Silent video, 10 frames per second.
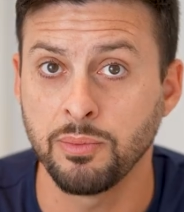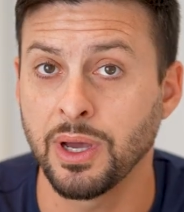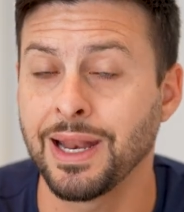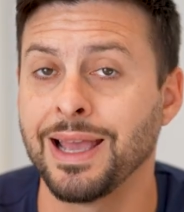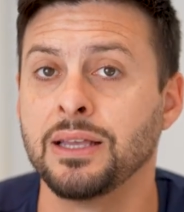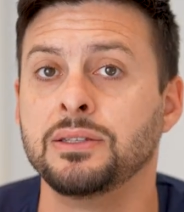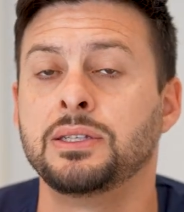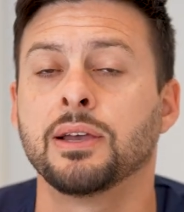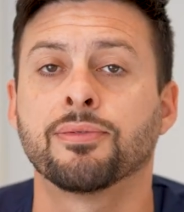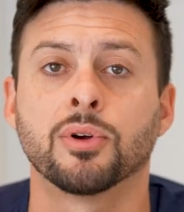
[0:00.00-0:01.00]
but a
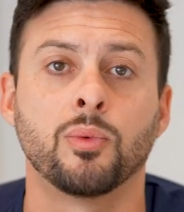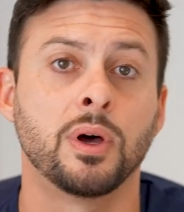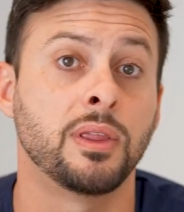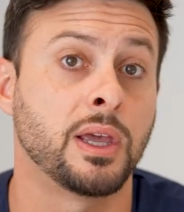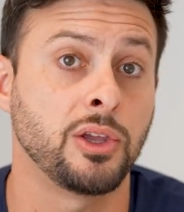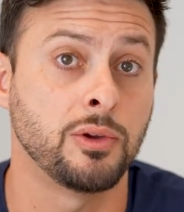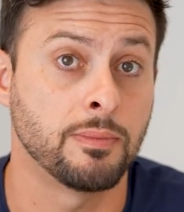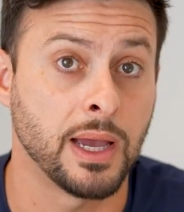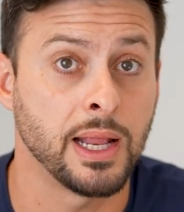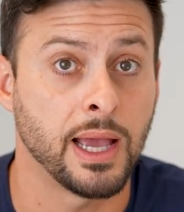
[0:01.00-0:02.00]
different one that you
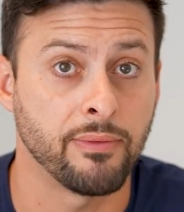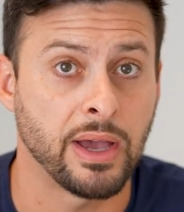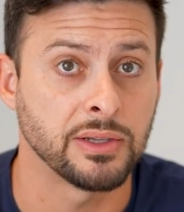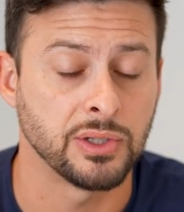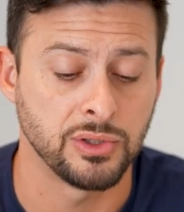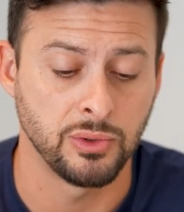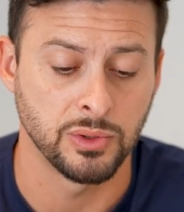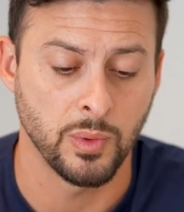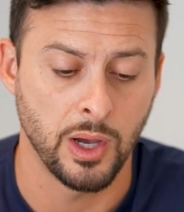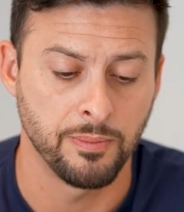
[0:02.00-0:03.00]
might have access to
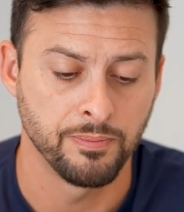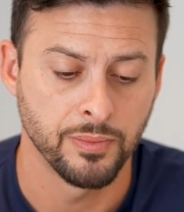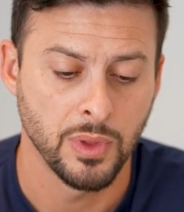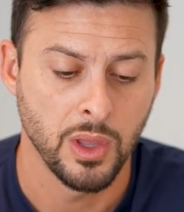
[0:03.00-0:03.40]
as well.